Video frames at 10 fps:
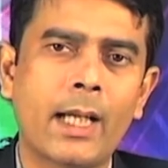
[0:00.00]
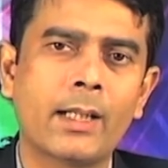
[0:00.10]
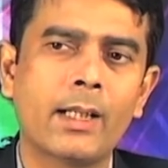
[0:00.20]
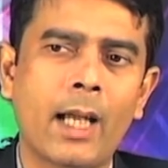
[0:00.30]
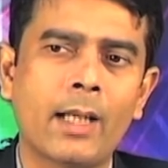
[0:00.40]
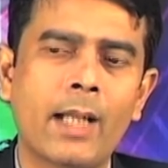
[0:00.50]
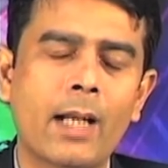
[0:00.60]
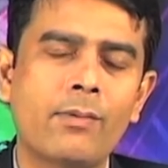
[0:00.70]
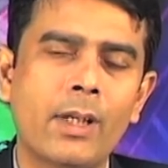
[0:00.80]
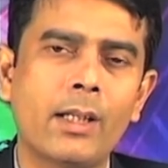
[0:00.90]
and
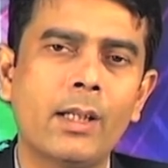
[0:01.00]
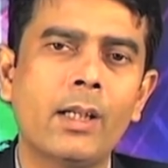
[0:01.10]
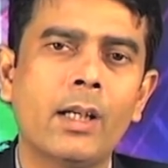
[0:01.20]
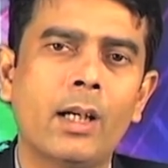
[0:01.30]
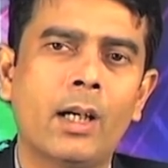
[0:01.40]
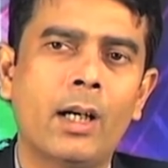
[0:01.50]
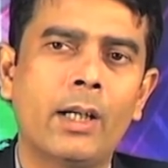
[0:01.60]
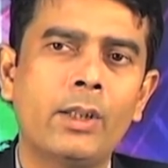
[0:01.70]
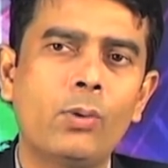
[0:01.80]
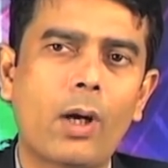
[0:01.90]
that way
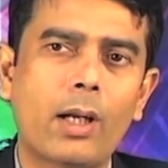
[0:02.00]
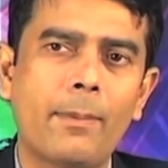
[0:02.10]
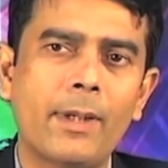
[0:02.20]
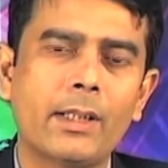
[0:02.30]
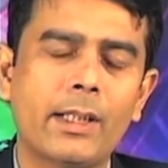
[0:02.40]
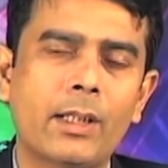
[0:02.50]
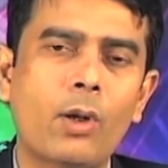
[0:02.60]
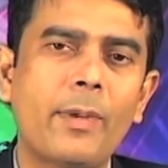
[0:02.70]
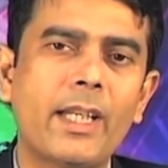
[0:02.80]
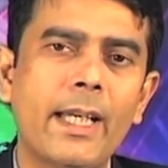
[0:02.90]
you are having the
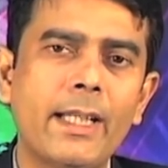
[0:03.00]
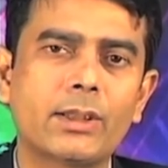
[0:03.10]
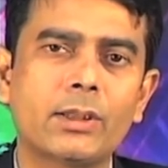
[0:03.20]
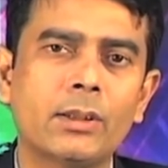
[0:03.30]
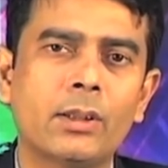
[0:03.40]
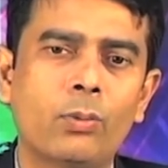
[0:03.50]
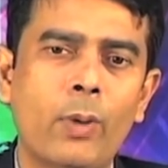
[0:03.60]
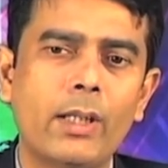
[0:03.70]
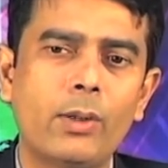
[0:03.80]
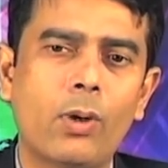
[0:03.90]
economic age
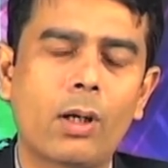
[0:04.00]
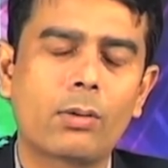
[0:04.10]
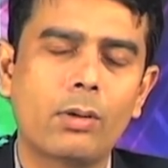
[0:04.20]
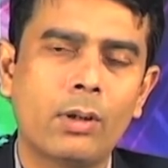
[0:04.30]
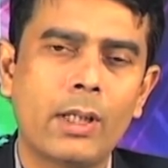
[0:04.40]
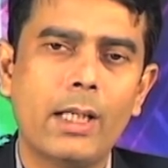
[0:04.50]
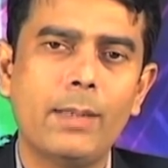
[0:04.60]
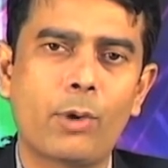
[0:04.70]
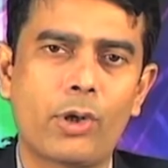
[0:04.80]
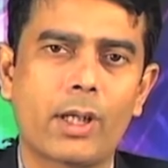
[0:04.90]
when you are
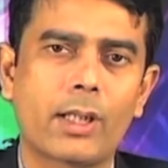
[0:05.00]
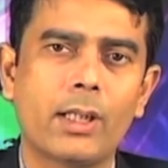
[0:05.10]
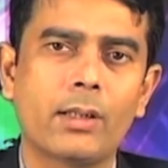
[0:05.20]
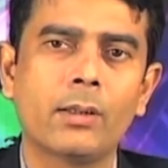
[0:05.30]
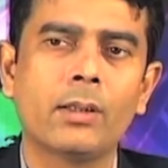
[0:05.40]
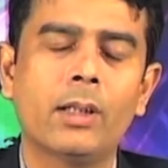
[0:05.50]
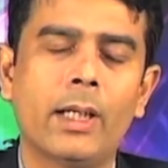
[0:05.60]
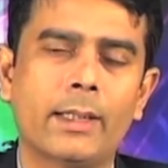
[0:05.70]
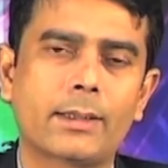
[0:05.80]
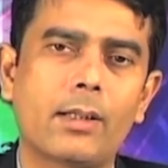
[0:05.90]
really protecting
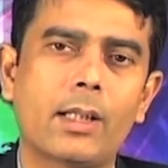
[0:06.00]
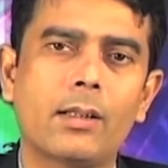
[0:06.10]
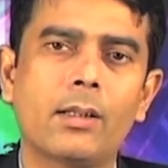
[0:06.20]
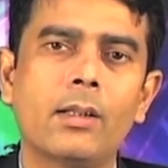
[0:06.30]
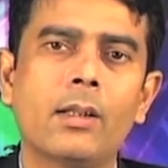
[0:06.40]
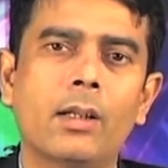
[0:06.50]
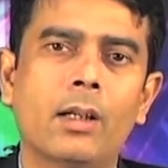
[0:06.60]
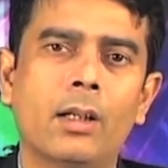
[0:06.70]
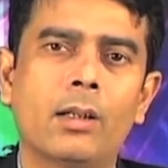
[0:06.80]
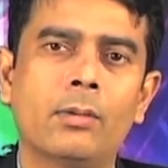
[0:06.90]
a certain
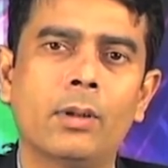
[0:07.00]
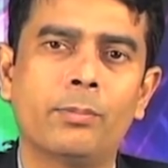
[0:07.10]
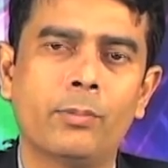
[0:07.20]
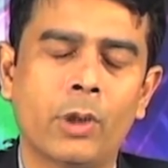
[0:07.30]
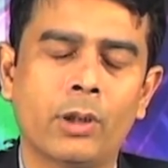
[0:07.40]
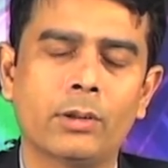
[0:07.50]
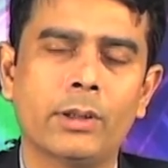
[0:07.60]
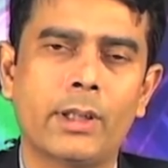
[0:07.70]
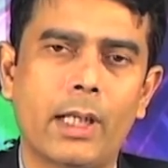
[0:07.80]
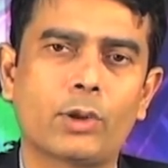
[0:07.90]

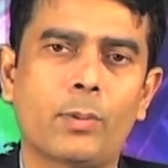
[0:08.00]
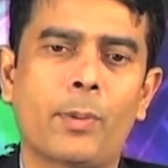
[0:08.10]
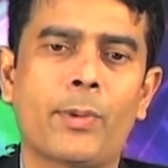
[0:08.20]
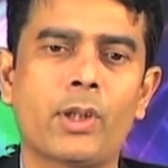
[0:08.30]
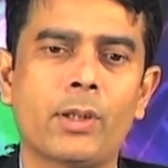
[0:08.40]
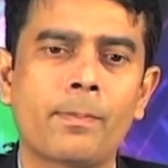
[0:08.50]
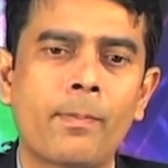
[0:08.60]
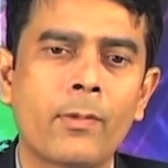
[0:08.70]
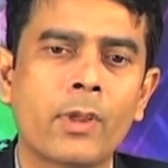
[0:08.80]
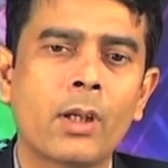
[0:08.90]
intellectual property.
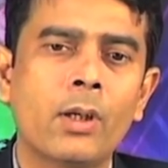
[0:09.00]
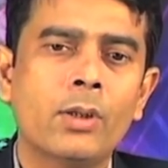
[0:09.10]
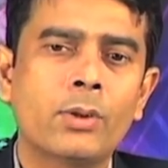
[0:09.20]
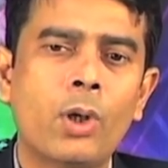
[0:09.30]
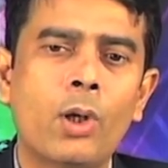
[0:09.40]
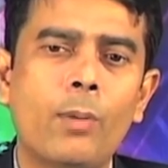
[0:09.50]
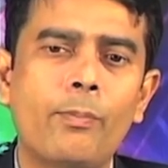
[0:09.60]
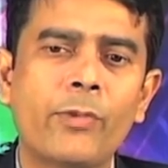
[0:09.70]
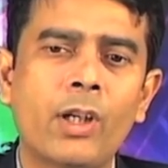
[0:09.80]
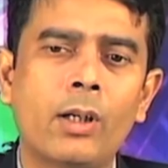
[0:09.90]

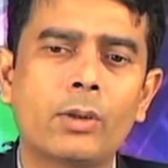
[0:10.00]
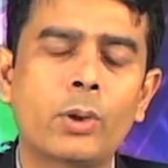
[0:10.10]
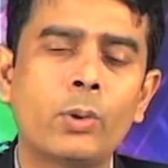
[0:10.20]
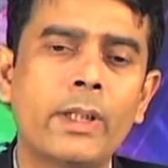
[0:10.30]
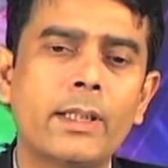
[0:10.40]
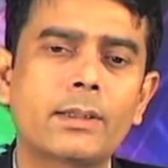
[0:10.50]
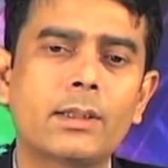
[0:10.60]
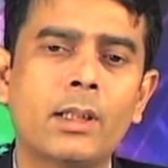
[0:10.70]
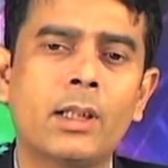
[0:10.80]
So through this